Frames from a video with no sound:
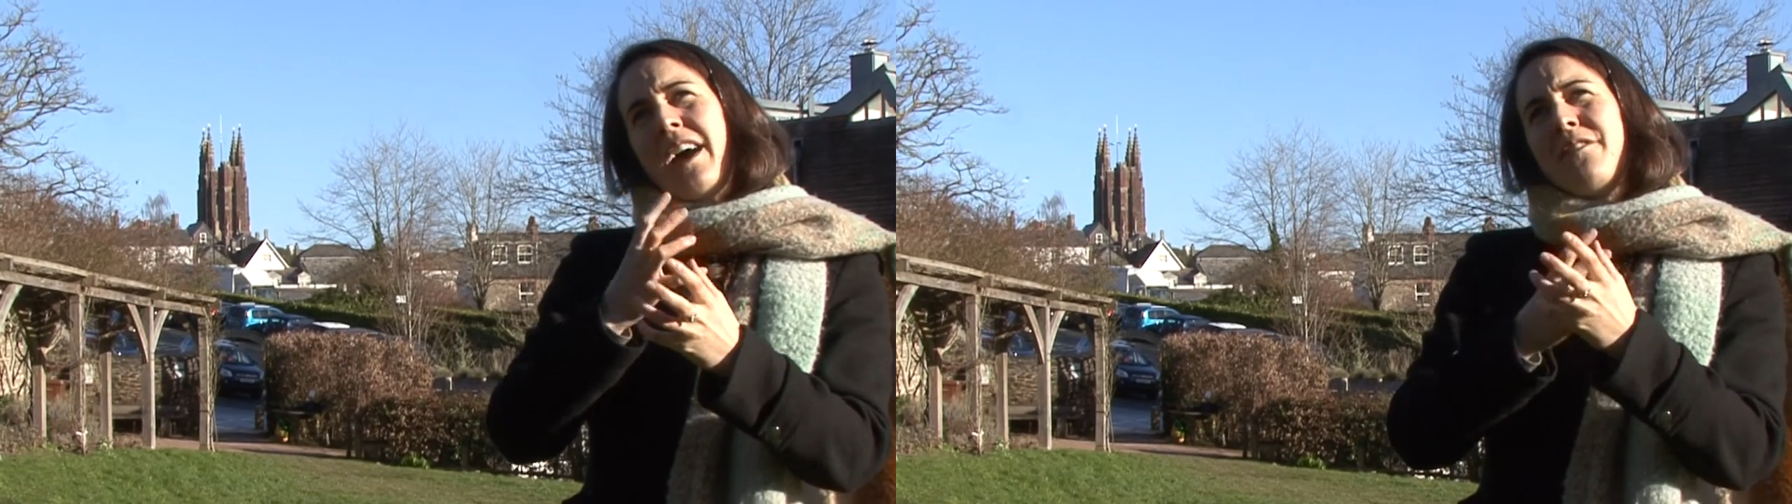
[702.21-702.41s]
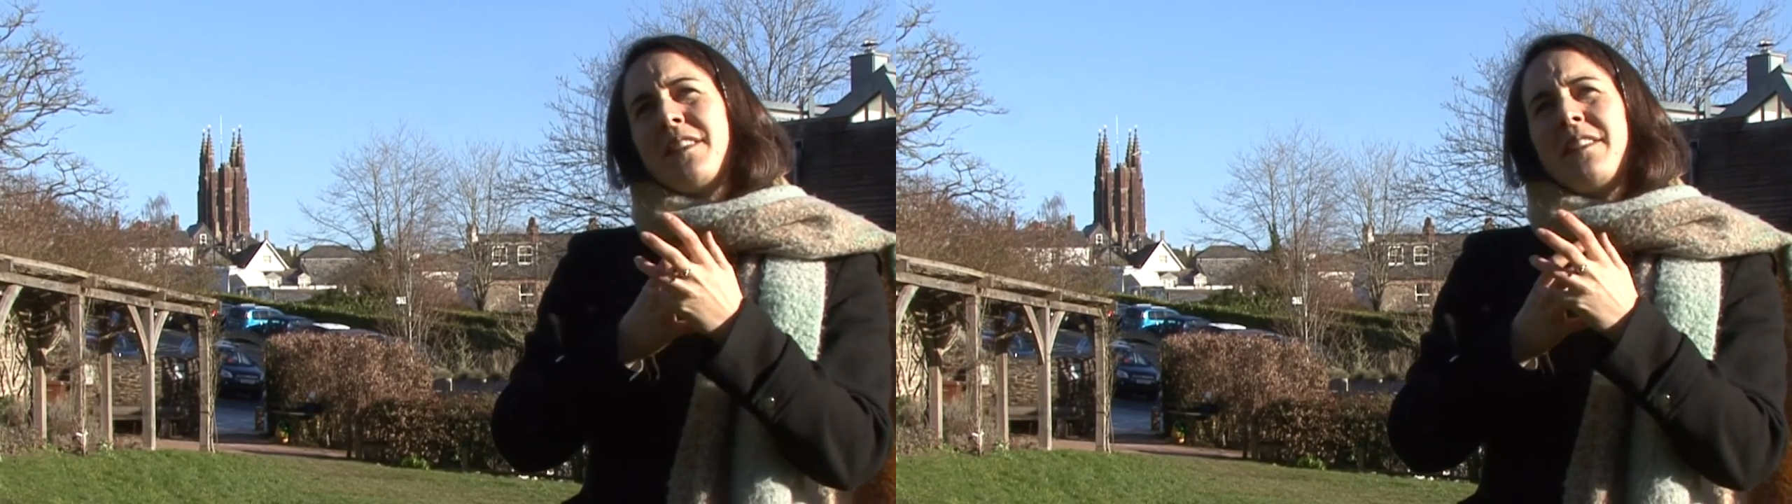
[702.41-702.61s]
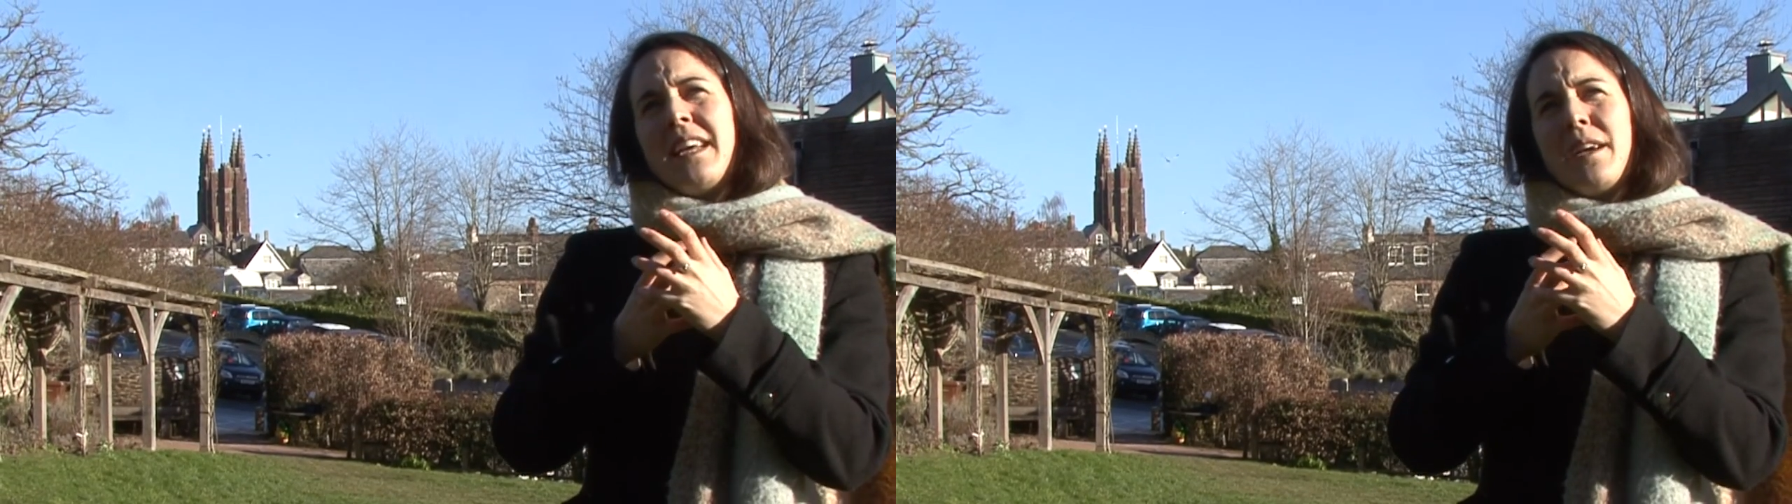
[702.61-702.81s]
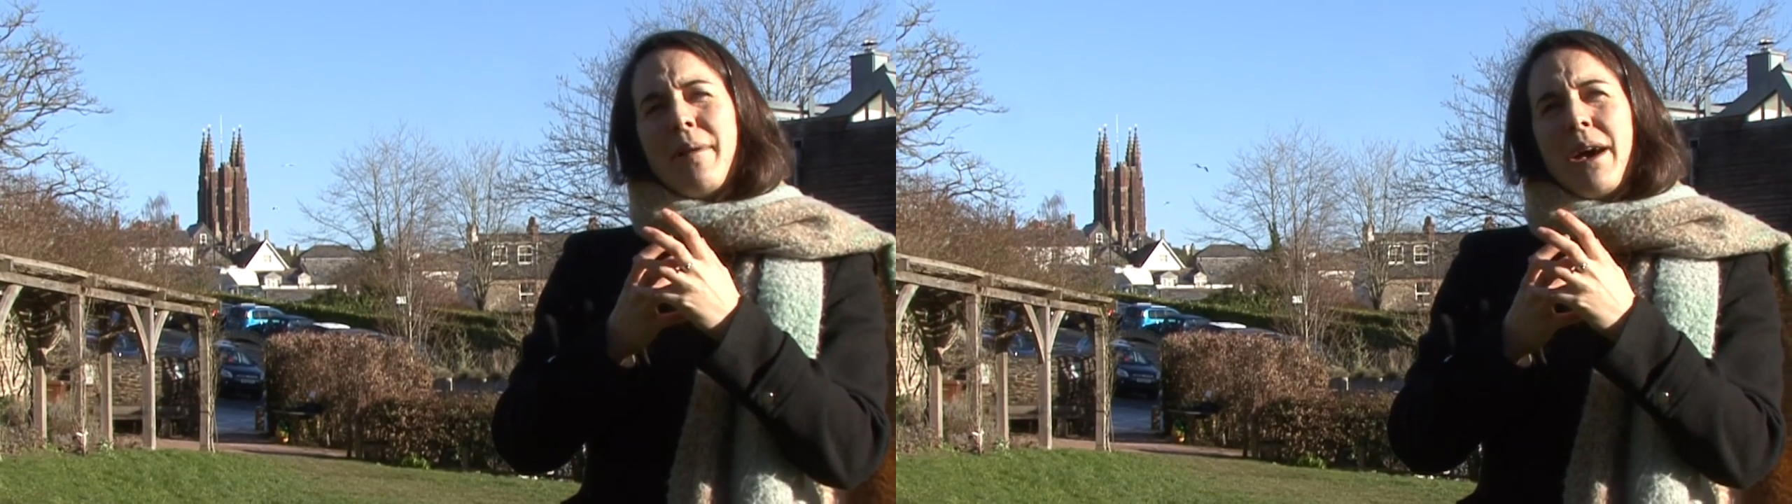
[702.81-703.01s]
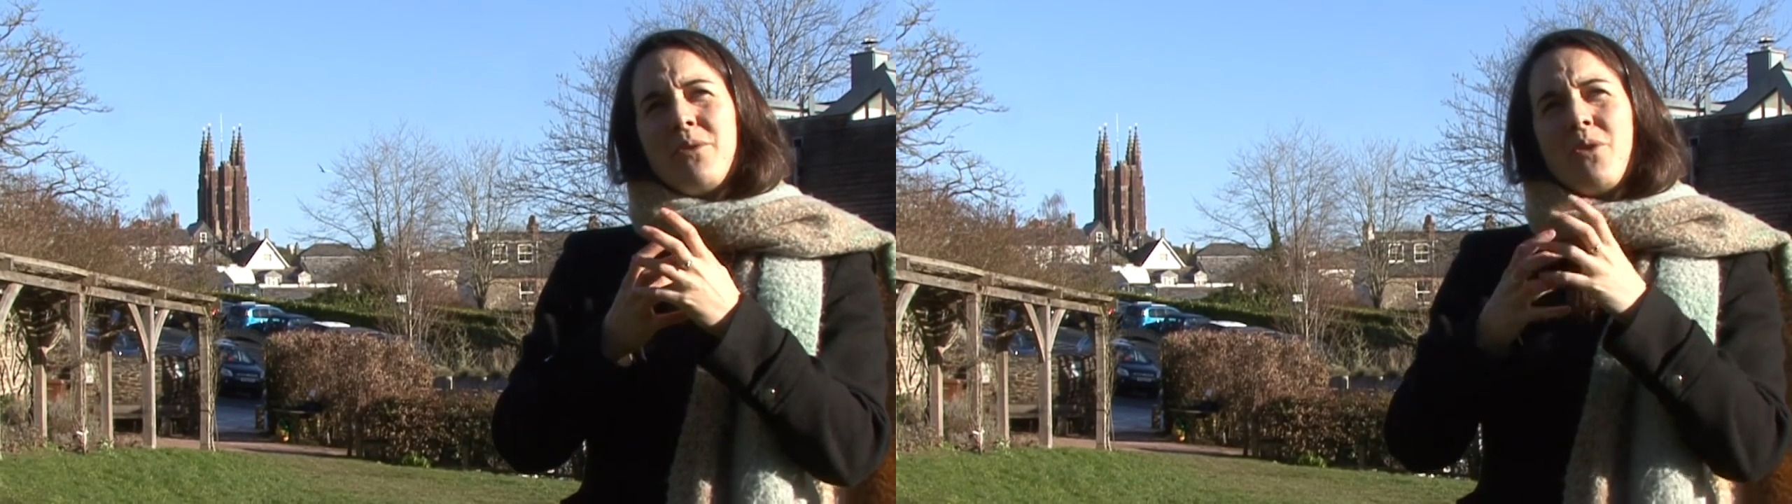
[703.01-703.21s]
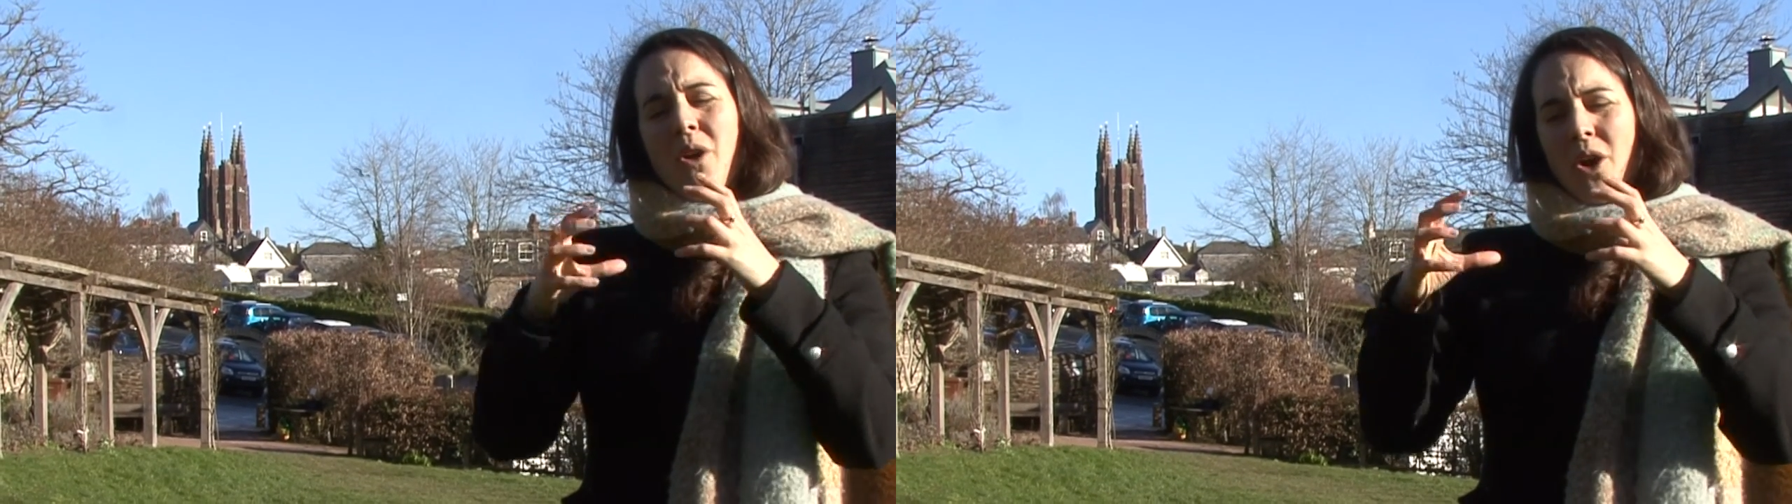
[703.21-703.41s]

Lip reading: have to think about not